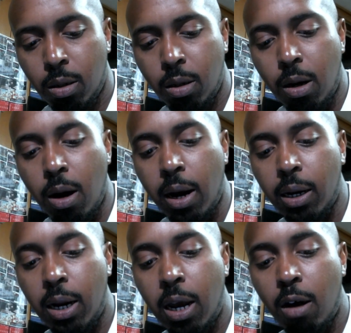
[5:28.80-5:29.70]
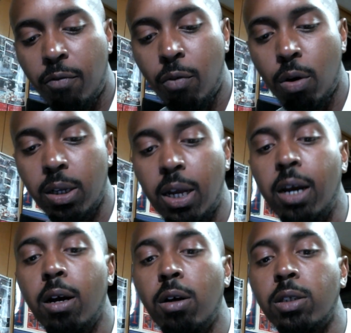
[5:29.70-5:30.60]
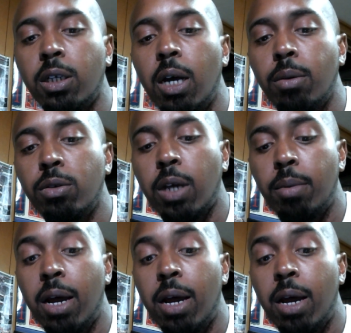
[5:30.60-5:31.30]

All right, now here goes another example.